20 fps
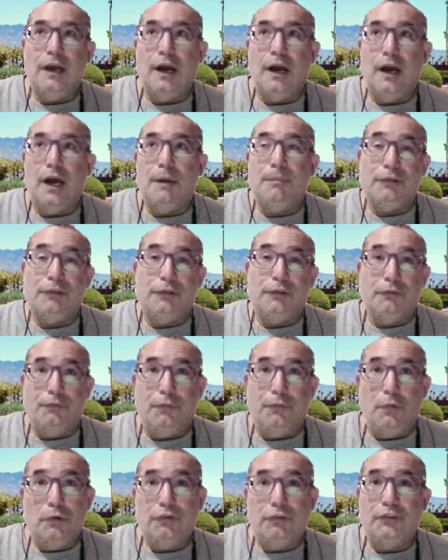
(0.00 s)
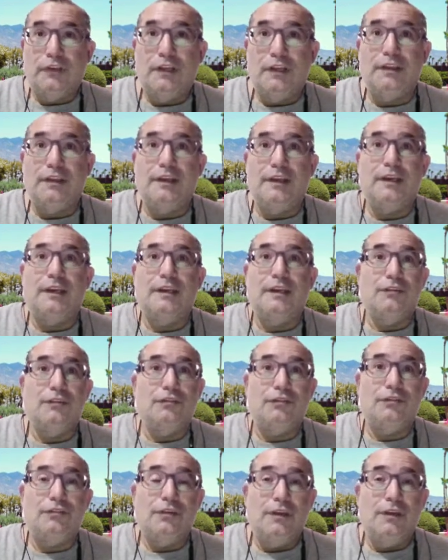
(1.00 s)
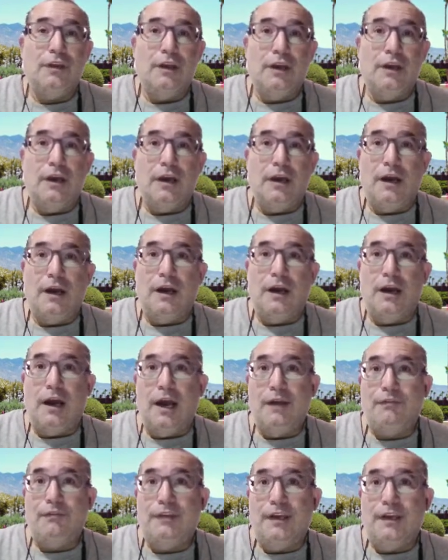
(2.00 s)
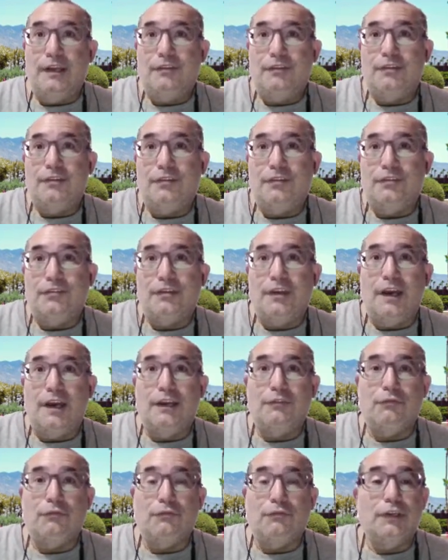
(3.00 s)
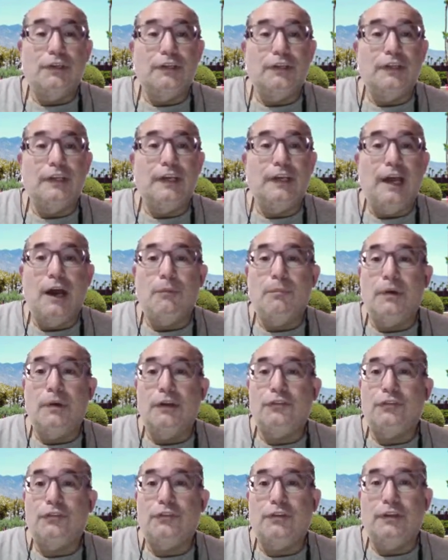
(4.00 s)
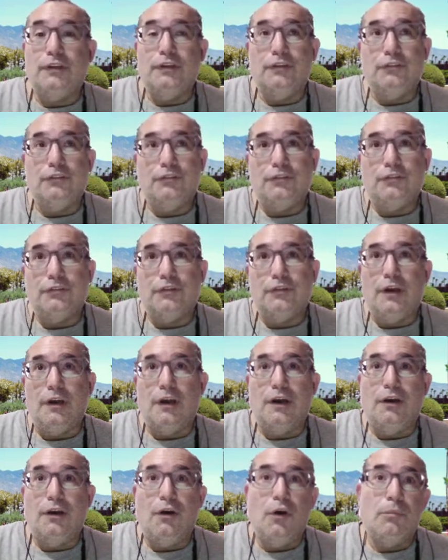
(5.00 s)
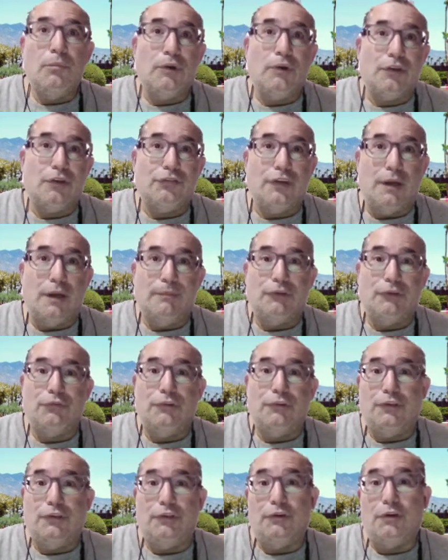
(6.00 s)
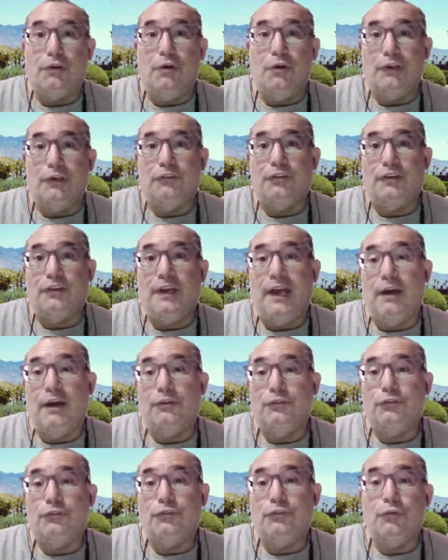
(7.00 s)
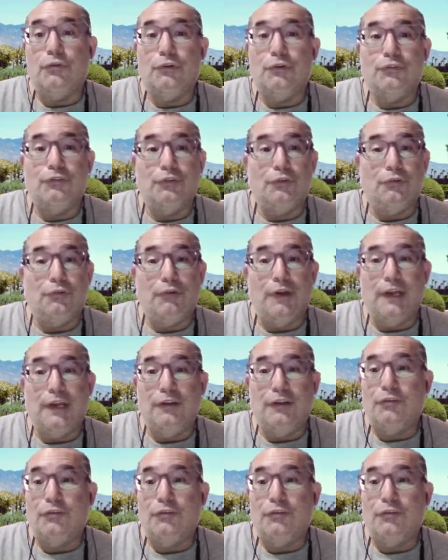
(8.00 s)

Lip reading: But the fortunate thing is, I've yet to decide really how much these homework assignments really are going to count towards your grade.